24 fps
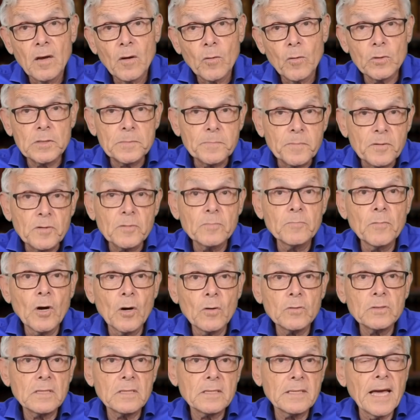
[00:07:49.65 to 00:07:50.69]
would
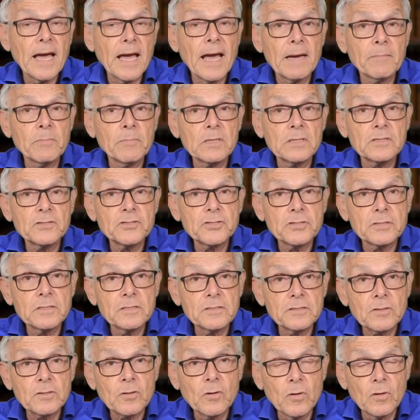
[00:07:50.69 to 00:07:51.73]
promote the
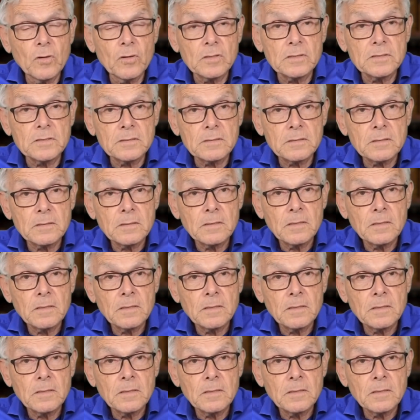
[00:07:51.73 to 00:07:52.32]
abolitionist cause.